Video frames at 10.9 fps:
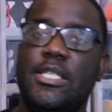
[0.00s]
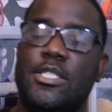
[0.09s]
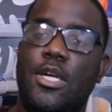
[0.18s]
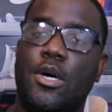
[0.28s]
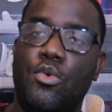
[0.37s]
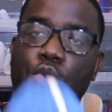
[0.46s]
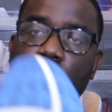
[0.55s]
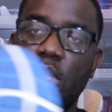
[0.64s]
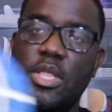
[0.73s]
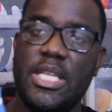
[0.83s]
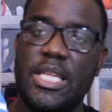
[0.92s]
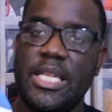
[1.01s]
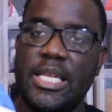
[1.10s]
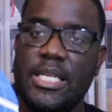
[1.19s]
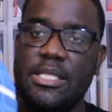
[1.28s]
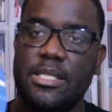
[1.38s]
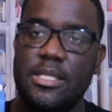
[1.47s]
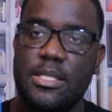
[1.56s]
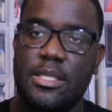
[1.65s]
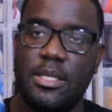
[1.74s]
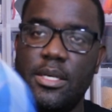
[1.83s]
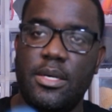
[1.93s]
So I wore these
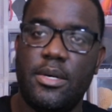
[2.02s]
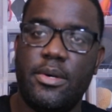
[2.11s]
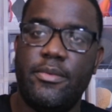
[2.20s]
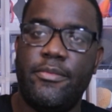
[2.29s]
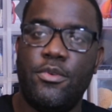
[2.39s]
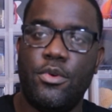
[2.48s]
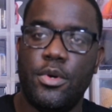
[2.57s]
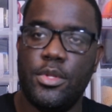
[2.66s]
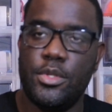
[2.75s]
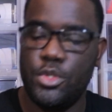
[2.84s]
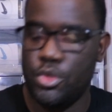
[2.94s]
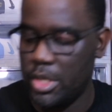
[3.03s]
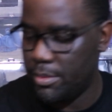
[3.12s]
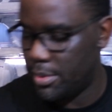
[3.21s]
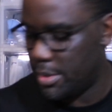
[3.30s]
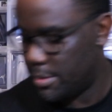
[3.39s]
for the trip.